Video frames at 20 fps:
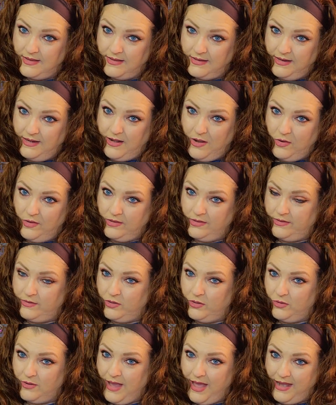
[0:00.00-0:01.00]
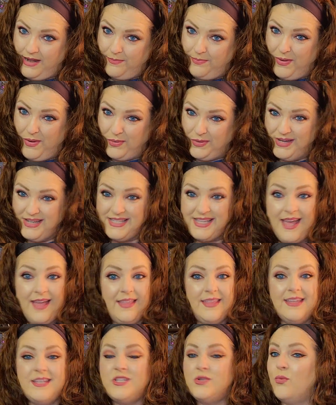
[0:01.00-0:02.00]
you know, a little kind of
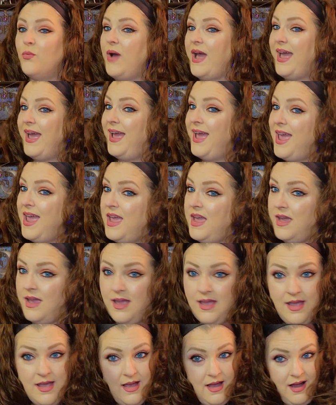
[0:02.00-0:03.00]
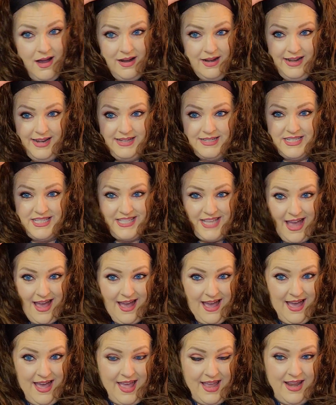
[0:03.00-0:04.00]
ponytailish way on each
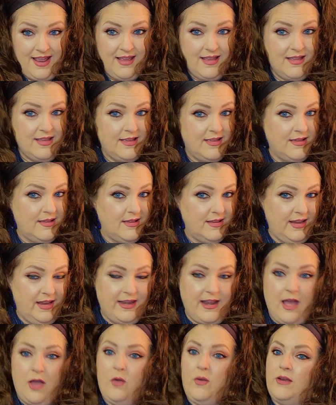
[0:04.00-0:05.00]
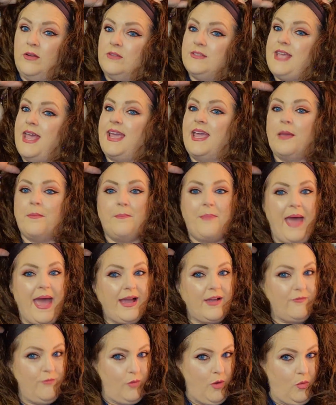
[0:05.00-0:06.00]
side. You know, it'll take it
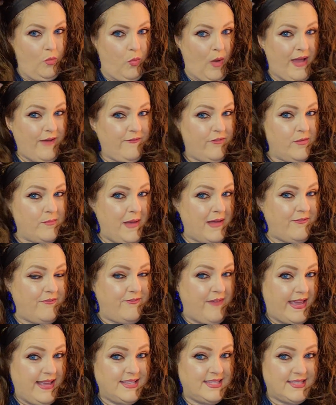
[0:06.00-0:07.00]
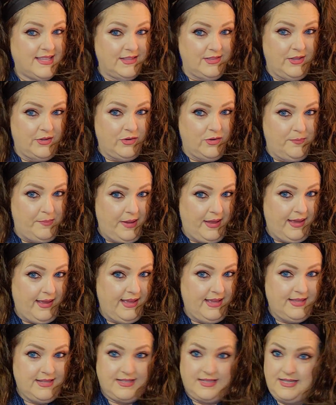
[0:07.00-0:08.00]
back away from my face a little
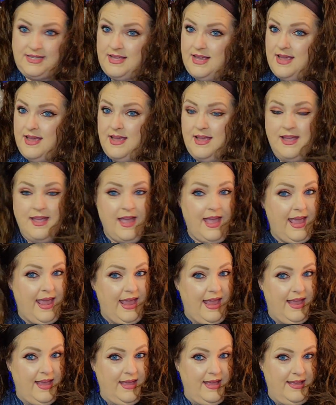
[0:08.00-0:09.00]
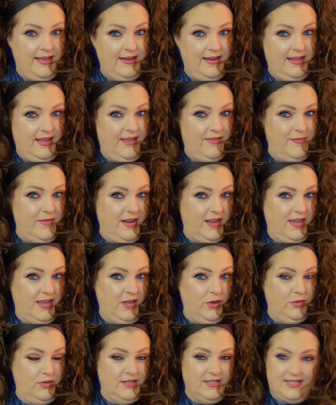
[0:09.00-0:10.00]
bit and give it a
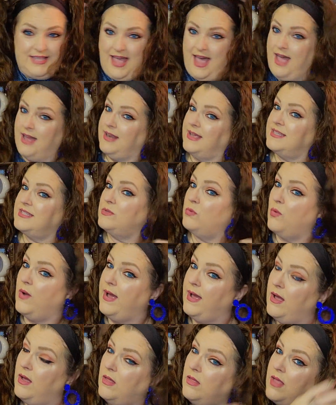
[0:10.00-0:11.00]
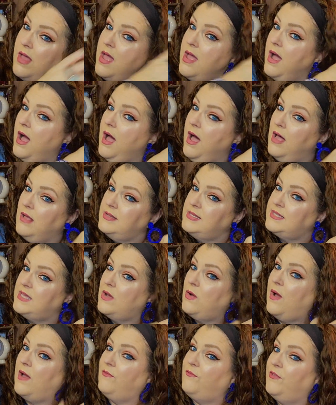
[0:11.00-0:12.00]
cute design as well. Also,
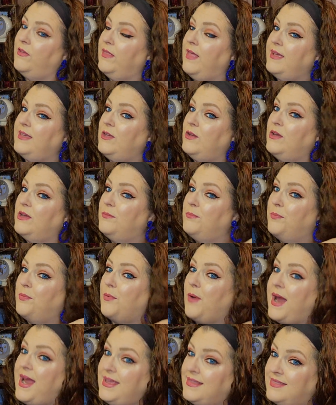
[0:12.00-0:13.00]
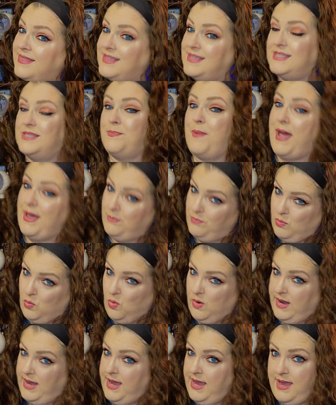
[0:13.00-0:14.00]
I feel like you could braid this bad
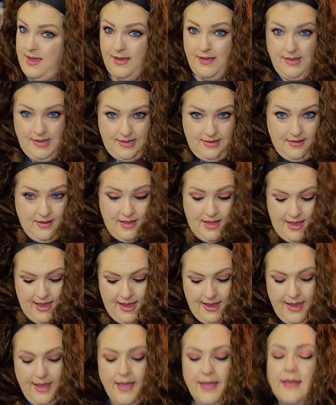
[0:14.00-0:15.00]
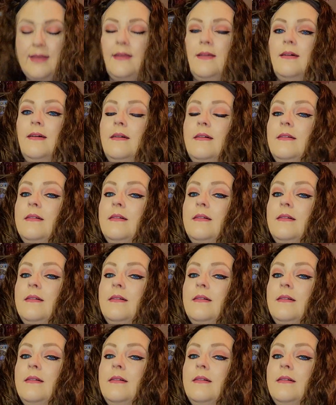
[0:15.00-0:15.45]
boy and,